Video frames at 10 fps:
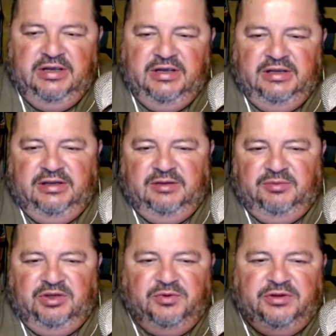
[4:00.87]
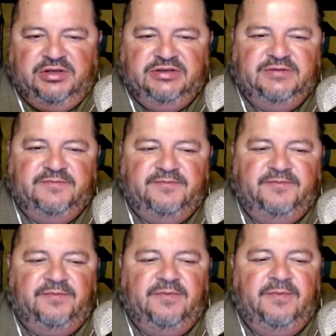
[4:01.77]
and being with us,
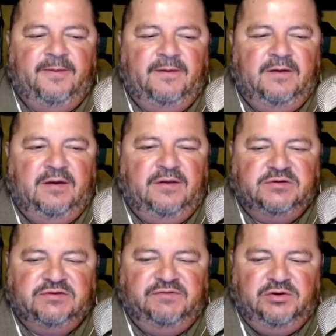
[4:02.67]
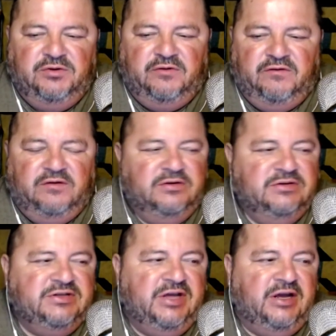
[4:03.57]
and those of you who are
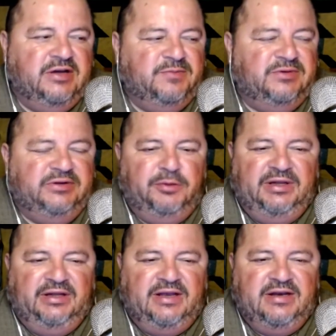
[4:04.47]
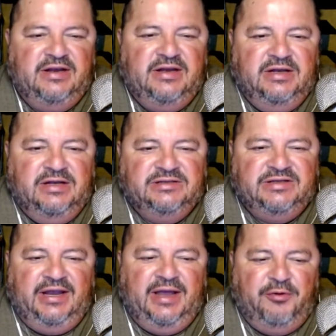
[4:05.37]
staying up a little bit late to
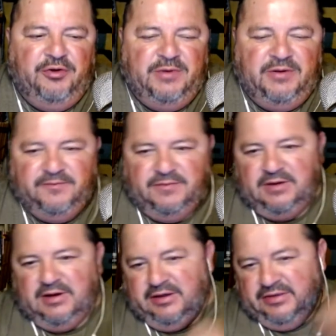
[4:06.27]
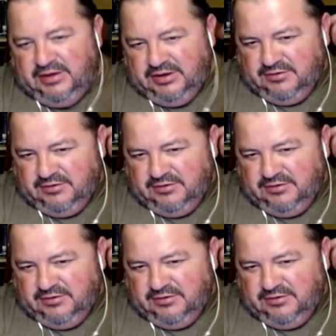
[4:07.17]
hang out with me, I thank you.